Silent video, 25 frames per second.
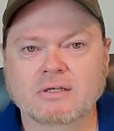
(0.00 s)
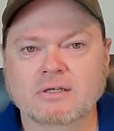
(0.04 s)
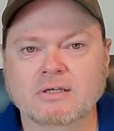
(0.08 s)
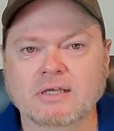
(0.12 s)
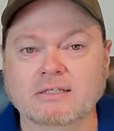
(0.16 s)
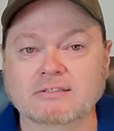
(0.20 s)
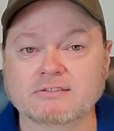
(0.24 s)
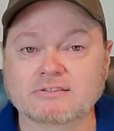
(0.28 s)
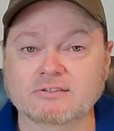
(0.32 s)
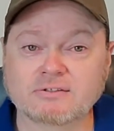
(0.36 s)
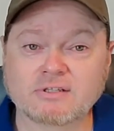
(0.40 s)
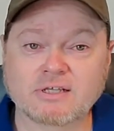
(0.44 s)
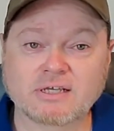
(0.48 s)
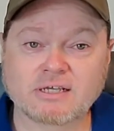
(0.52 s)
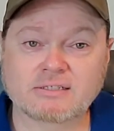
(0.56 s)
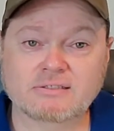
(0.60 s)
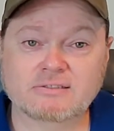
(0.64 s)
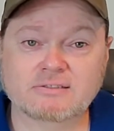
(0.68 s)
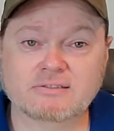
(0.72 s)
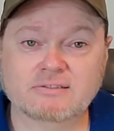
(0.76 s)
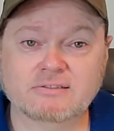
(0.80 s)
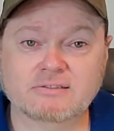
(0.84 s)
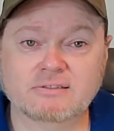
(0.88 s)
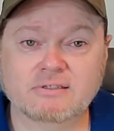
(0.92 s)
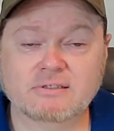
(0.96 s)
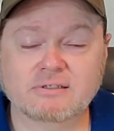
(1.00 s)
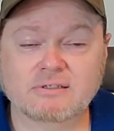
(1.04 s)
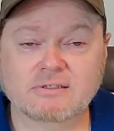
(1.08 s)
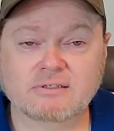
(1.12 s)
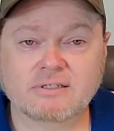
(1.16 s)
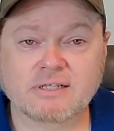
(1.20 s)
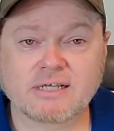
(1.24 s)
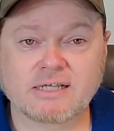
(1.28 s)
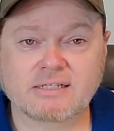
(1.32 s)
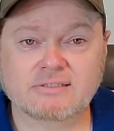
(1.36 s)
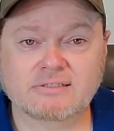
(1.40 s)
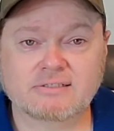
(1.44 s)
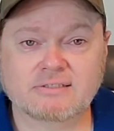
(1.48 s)
And so that's
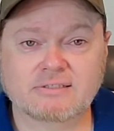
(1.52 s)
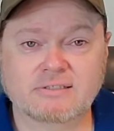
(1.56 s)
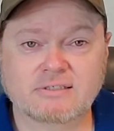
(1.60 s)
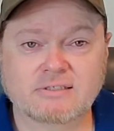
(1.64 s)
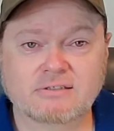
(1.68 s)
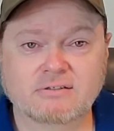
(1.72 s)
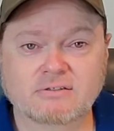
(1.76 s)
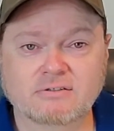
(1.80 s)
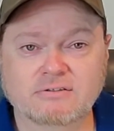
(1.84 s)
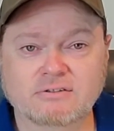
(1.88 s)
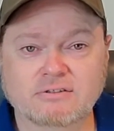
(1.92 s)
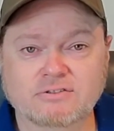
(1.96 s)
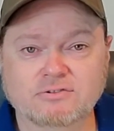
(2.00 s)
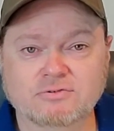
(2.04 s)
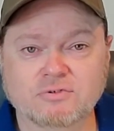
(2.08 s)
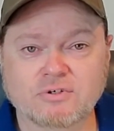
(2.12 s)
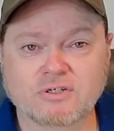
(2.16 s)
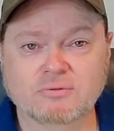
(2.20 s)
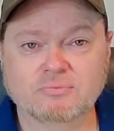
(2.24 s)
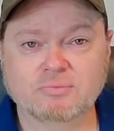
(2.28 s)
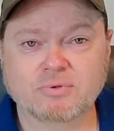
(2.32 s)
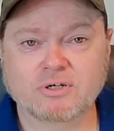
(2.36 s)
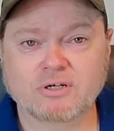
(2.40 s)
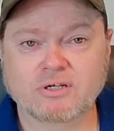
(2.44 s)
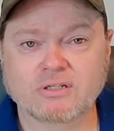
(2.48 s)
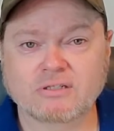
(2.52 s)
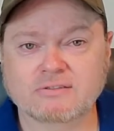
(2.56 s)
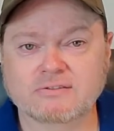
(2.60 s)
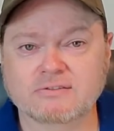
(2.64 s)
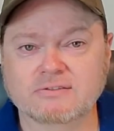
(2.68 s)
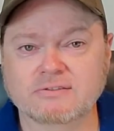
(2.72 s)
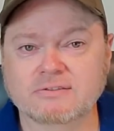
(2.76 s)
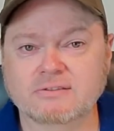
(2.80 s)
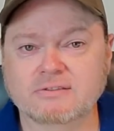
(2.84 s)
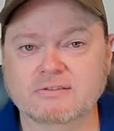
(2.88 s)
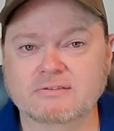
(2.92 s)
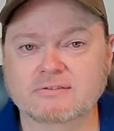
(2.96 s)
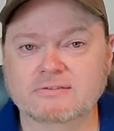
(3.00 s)
it on the drink
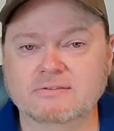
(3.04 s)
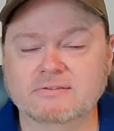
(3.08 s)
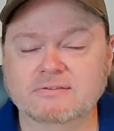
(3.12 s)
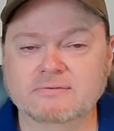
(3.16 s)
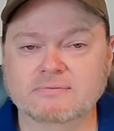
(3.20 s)
policies.